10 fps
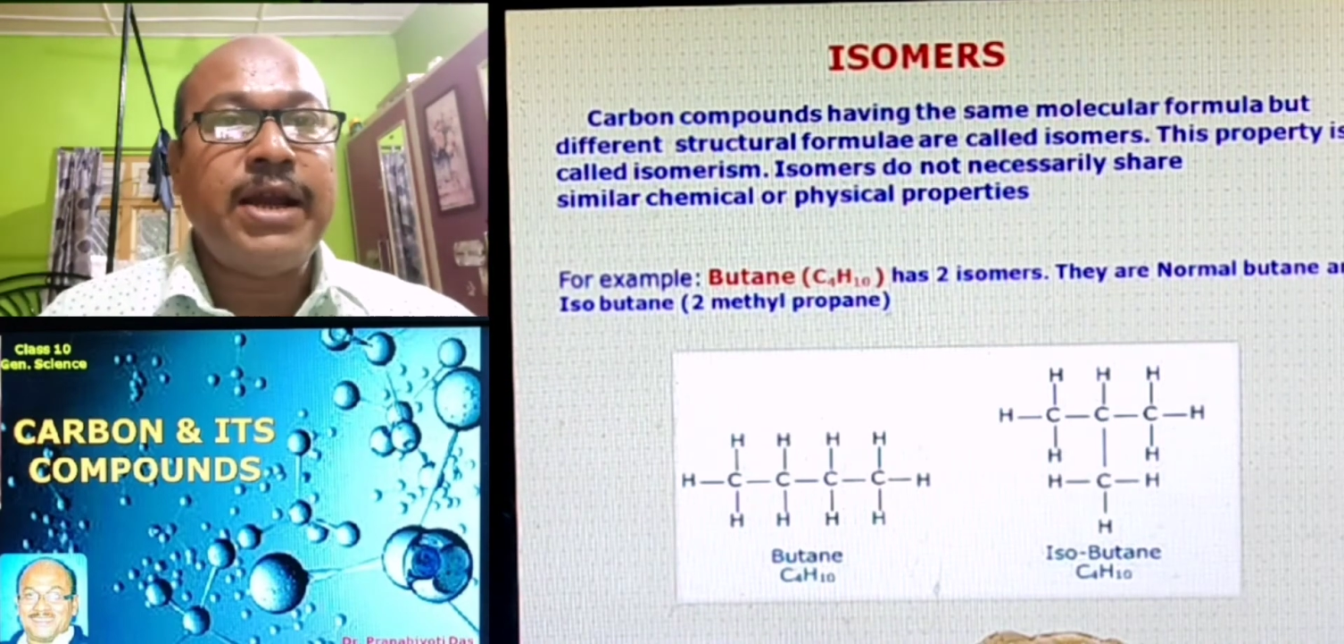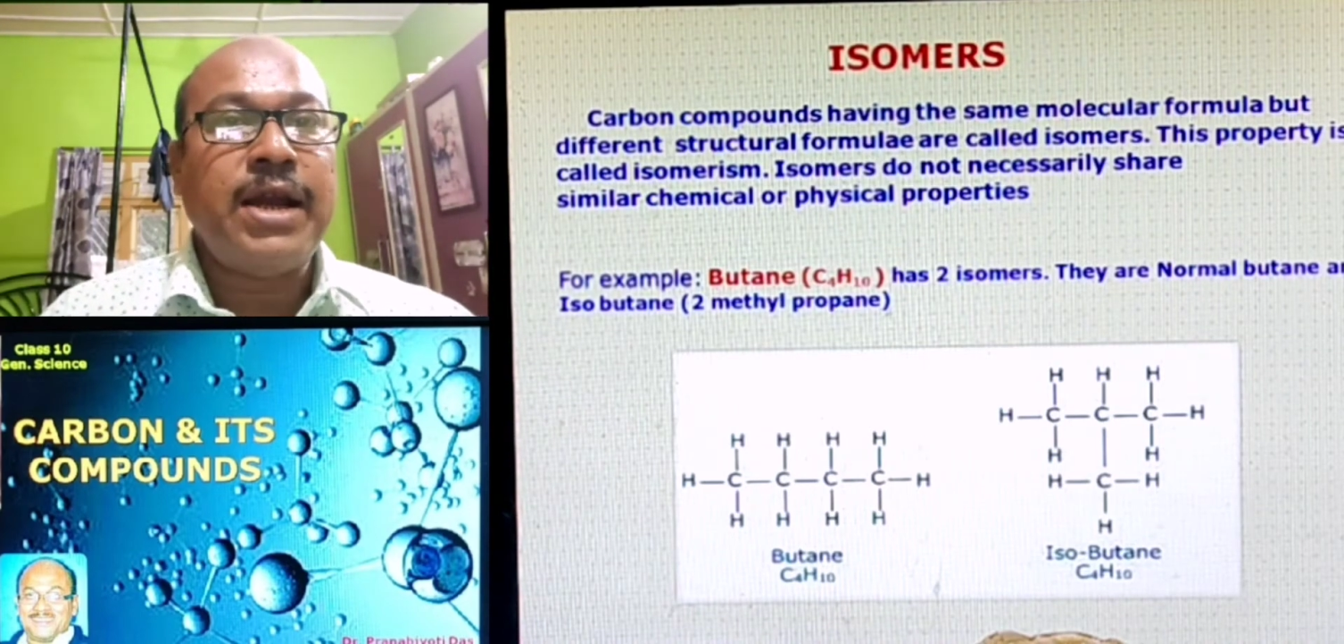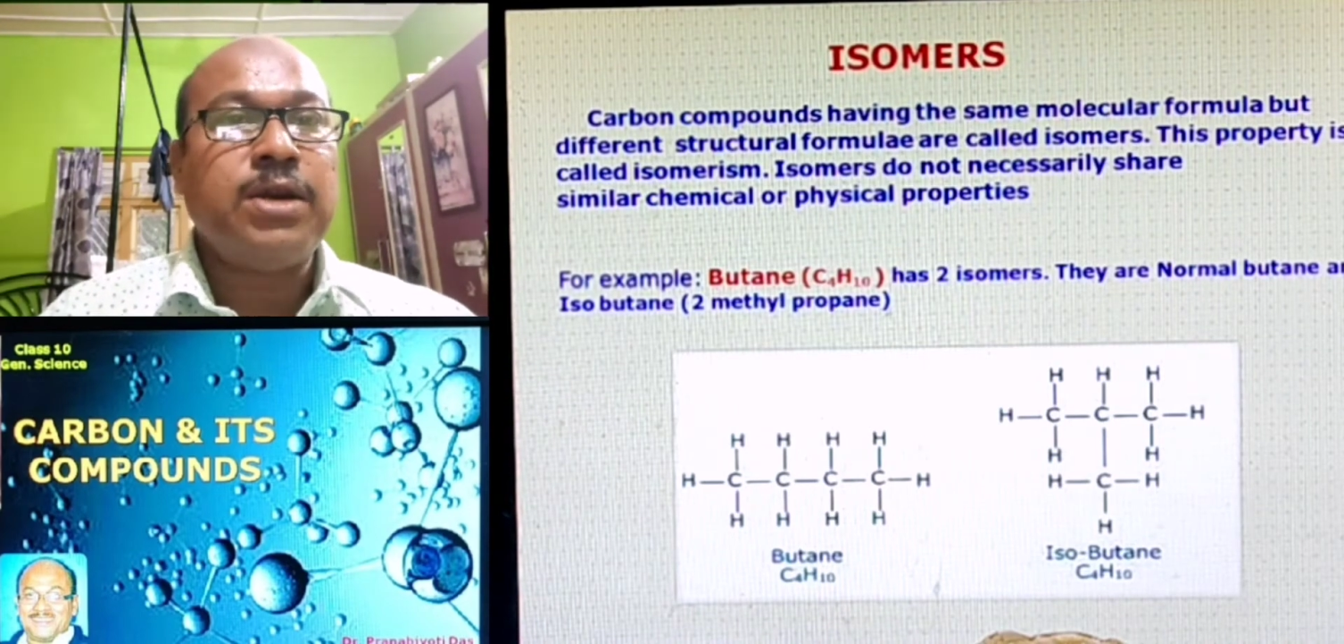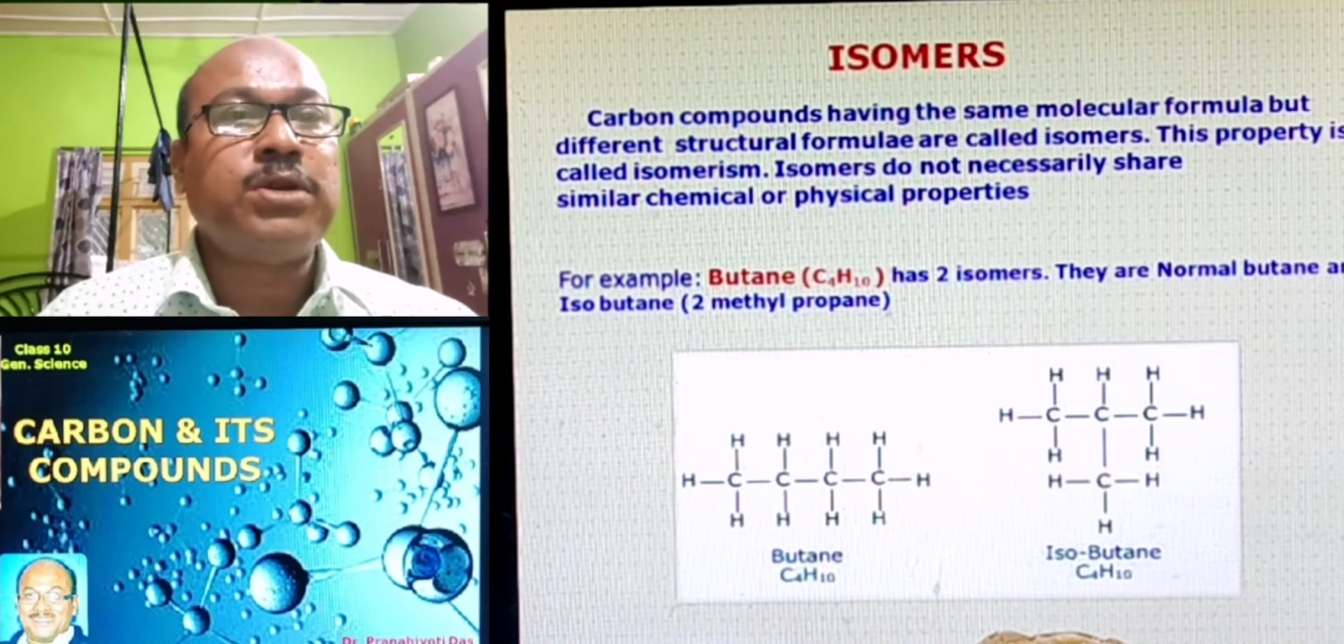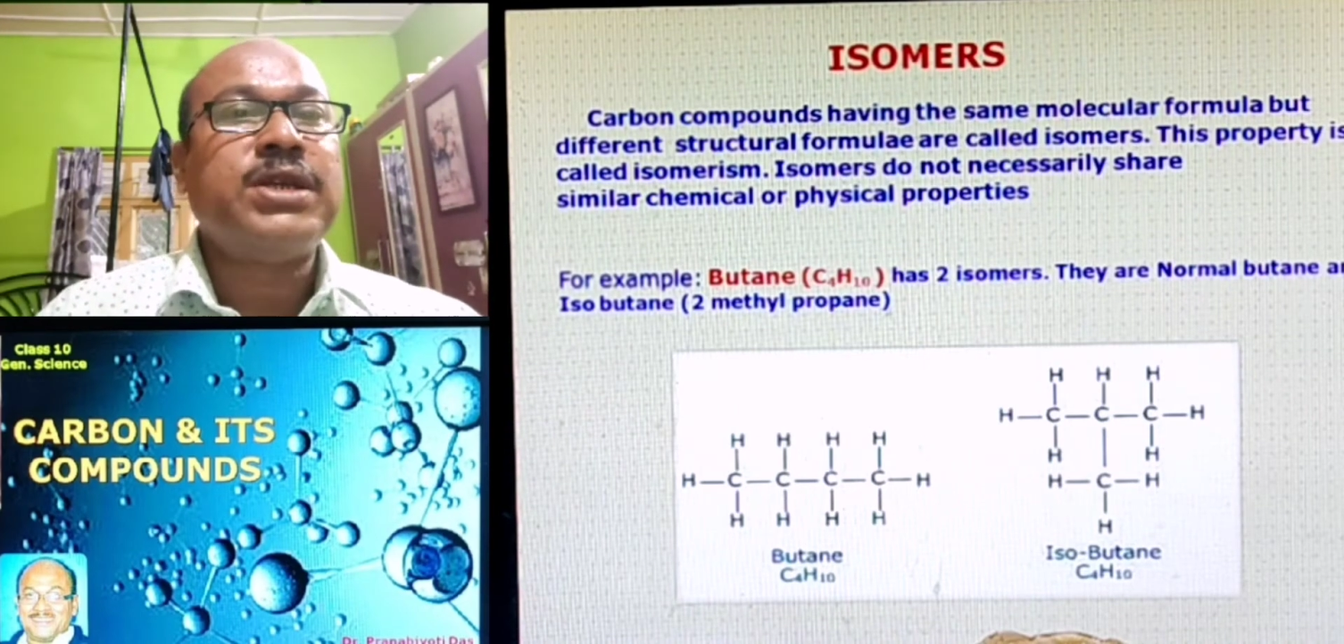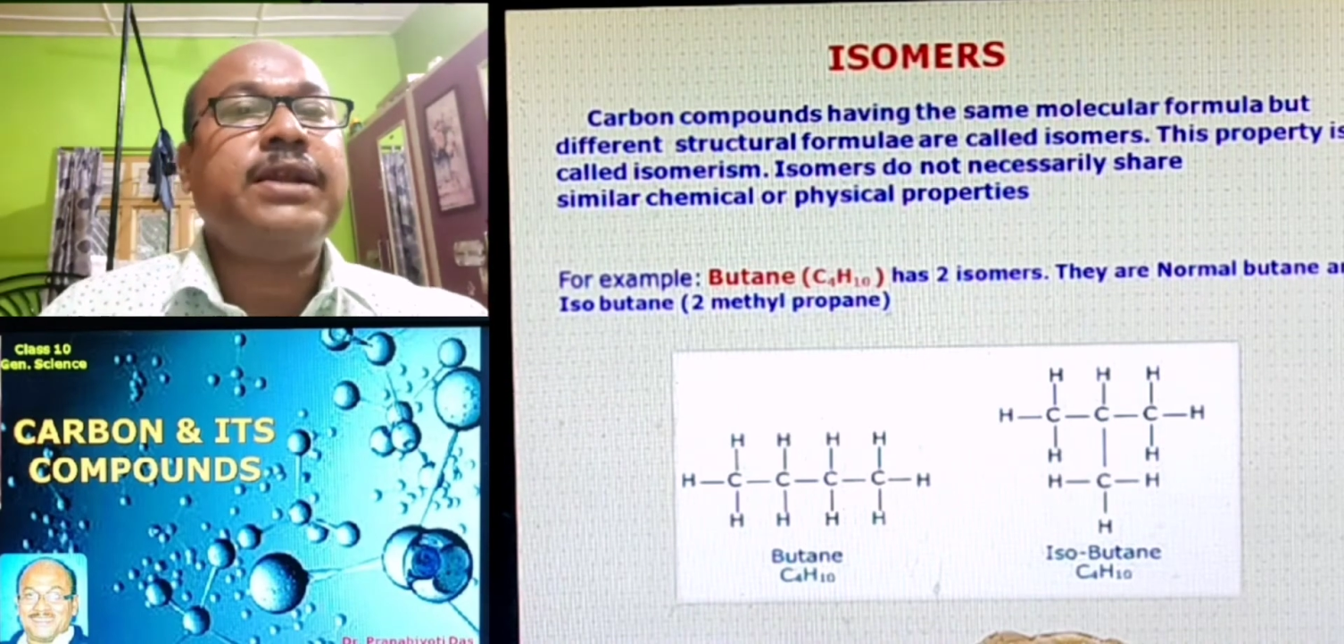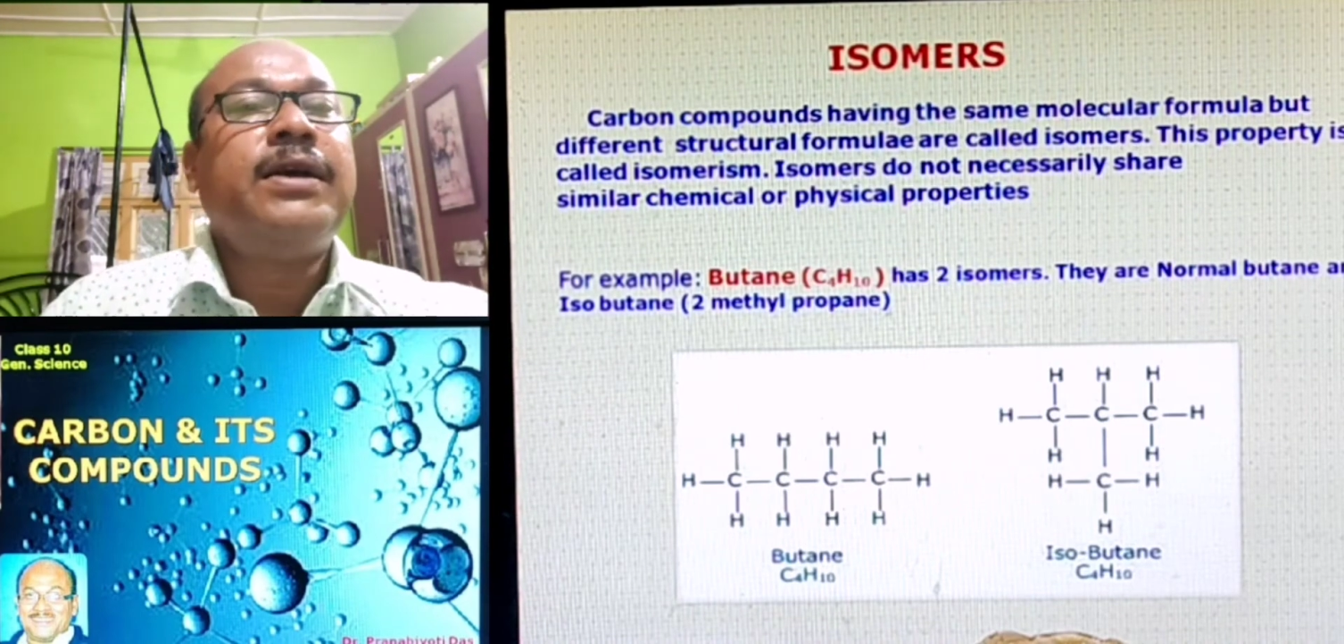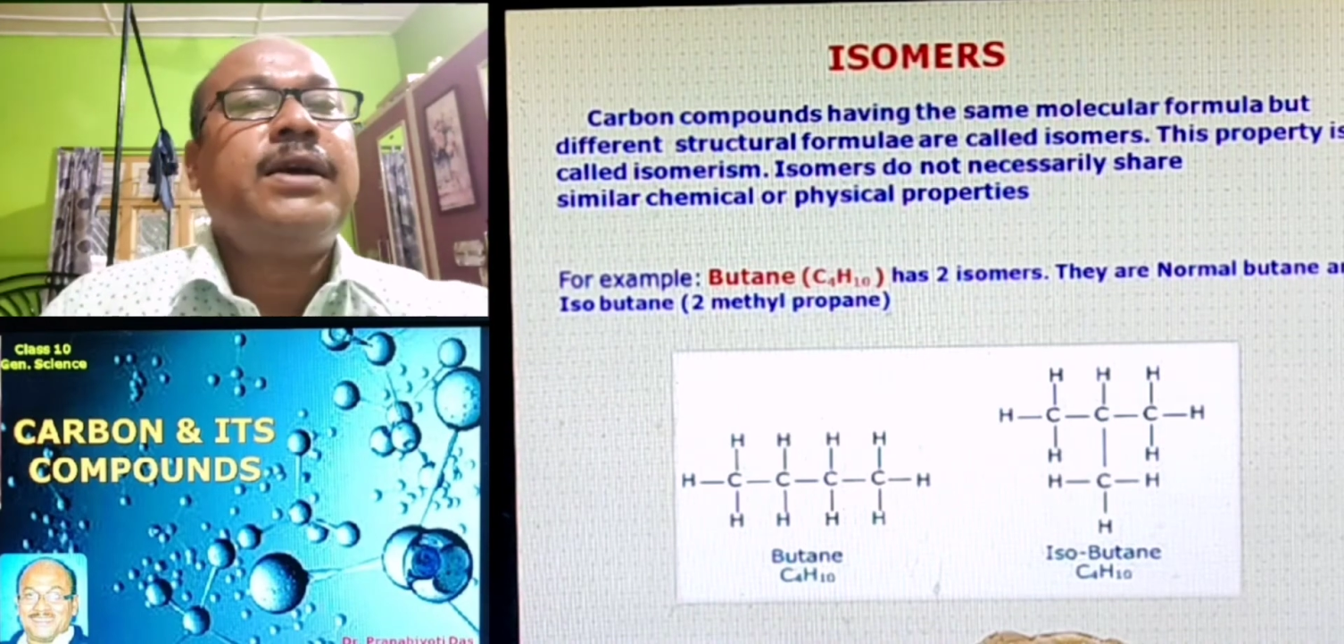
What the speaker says: hydrogen,